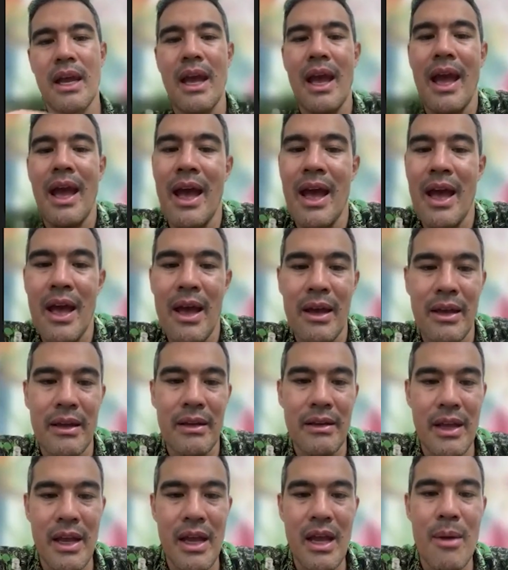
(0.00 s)

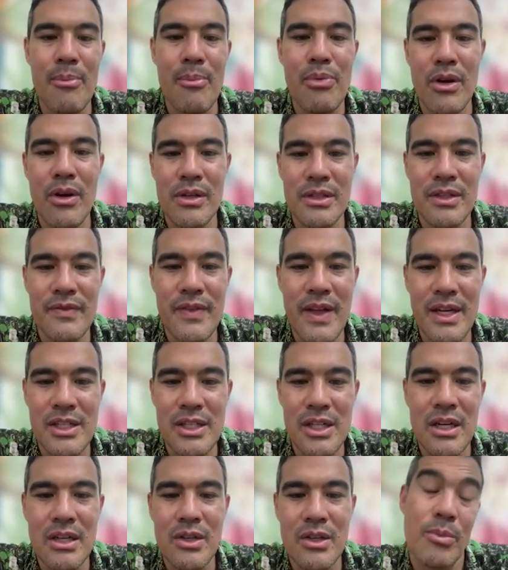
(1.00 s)
a product of that
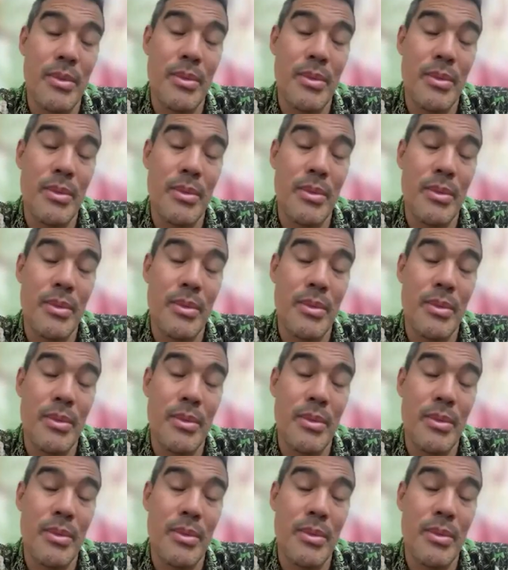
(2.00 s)
childhood.